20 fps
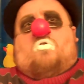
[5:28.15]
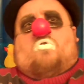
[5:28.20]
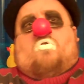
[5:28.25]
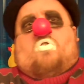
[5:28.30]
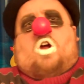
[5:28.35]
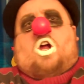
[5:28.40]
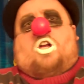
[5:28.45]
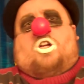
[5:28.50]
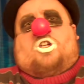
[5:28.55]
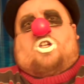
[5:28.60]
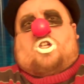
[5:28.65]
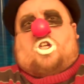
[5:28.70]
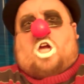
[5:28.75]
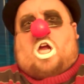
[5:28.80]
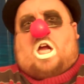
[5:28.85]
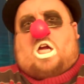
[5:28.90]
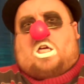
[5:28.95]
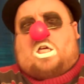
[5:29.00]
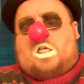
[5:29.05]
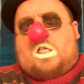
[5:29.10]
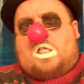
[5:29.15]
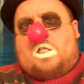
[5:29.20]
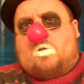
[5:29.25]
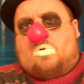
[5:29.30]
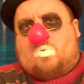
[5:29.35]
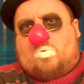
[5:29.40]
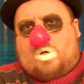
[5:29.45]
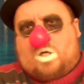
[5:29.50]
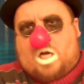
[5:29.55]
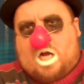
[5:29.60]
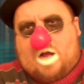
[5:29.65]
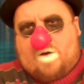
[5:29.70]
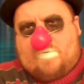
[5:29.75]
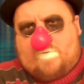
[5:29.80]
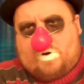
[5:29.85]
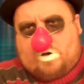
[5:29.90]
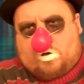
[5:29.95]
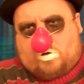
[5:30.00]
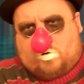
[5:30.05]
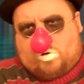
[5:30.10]
Right, Jack, we have
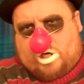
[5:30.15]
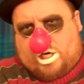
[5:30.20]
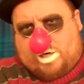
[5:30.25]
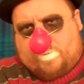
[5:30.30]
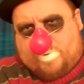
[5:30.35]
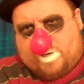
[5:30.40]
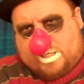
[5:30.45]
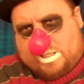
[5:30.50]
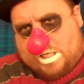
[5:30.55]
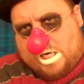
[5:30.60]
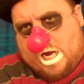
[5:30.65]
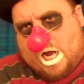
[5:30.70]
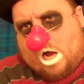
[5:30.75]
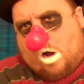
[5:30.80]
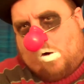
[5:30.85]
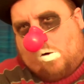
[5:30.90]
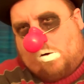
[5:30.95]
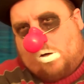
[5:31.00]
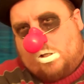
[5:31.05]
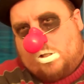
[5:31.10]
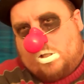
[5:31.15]
an agreement now.